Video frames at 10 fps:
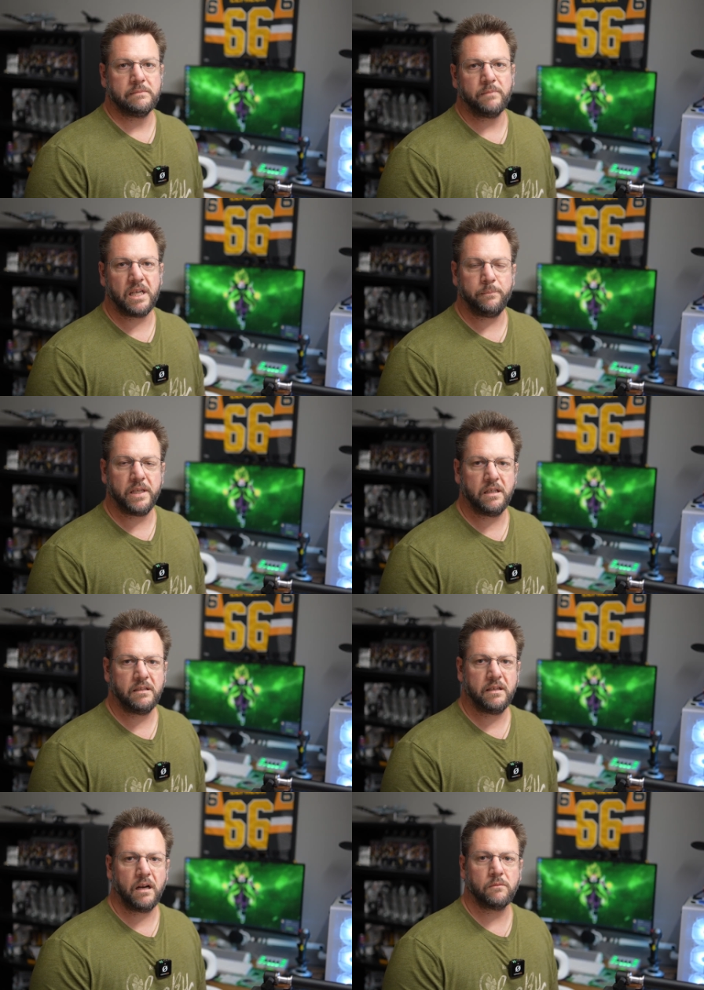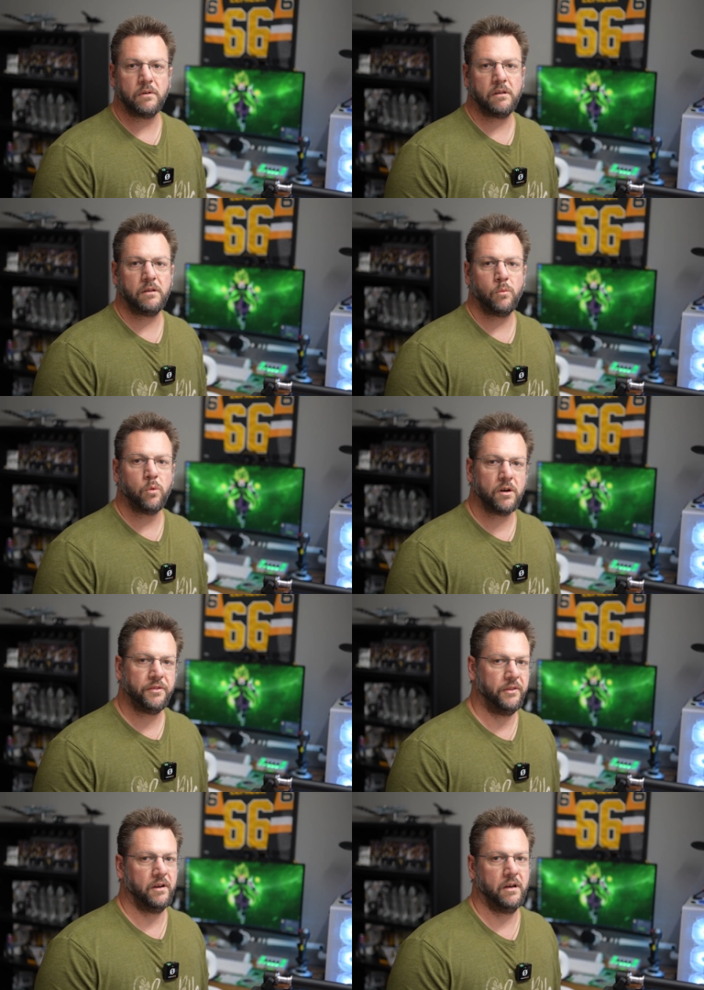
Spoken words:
my opinion, not really worth the